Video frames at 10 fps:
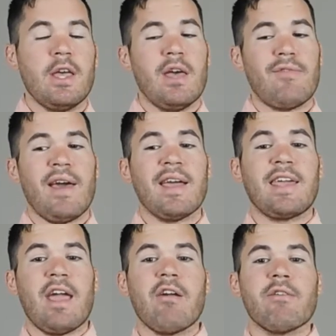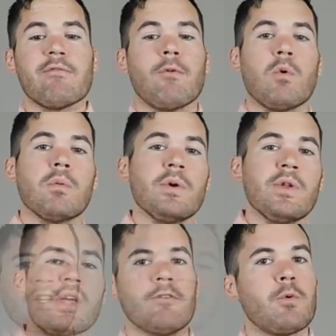If I had carried it forward,
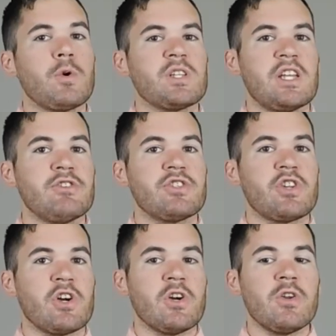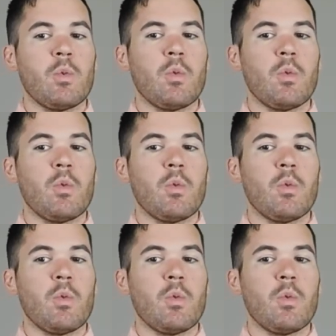year four's interest earned